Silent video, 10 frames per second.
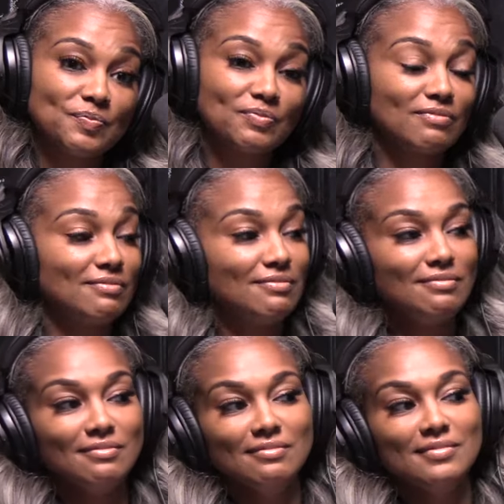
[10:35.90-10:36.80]
something
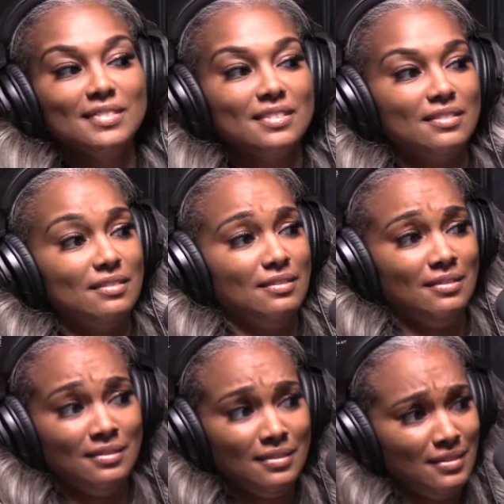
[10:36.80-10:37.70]
new?
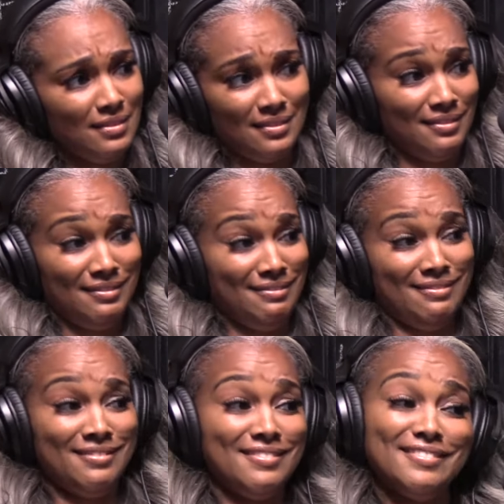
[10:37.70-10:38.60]
Or
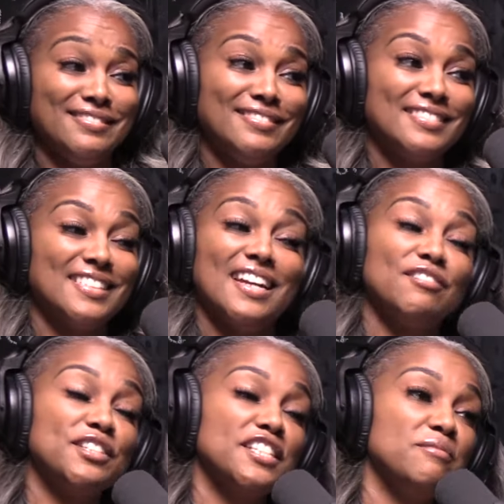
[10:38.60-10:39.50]
Mm-mm. Mm-mm. I, received